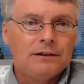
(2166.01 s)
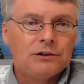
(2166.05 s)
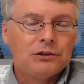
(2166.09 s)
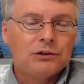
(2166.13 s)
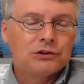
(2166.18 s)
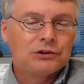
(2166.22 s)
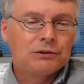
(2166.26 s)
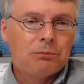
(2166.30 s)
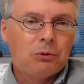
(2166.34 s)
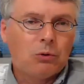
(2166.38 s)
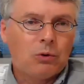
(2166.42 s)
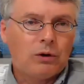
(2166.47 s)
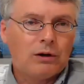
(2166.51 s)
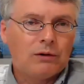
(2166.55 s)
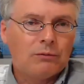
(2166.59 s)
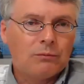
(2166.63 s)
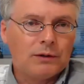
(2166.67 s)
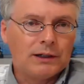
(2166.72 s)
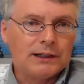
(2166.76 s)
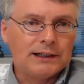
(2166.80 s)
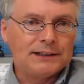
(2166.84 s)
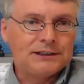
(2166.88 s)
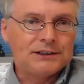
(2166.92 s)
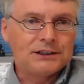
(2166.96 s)
to support
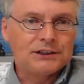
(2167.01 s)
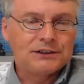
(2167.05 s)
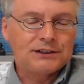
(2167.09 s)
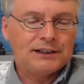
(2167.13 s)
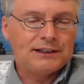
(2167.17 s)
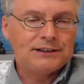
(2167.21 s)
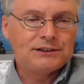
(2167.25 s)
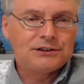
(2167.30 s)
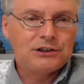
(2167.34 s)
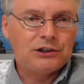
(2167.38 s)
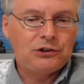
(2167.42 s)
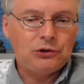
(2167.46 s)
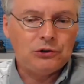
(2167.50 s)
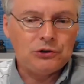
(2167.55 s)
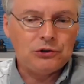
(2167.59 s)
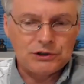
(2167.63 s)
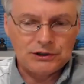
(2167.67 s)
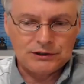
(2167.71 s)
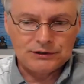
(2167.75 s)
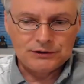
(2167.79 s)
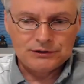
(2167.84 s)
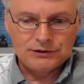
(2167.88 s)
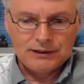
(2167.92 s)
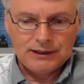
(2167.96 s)
religious
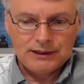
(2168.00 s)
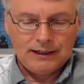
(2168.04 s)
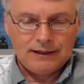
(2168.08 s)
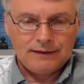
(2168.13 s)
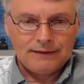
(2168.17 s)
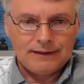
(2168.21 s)
institutions